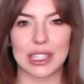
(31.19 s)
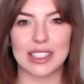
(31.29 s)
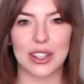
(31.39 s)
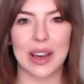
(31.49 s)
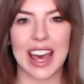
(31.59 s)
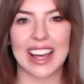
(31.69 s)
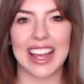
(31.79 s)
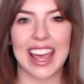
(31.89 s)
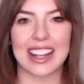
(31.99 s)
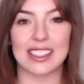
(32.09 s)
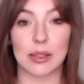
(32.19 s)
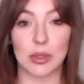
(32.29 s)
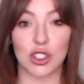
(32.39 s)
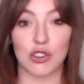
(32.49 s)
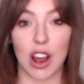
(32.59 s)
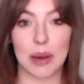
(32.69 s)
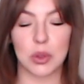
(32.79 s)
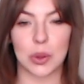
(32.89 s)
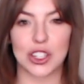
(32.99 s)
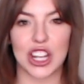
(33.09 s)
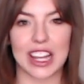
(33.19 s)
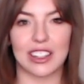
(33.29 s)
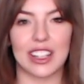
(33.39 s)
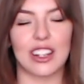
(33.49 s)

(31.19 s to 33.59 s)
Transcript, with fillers: please go ahead and subscribe to our channel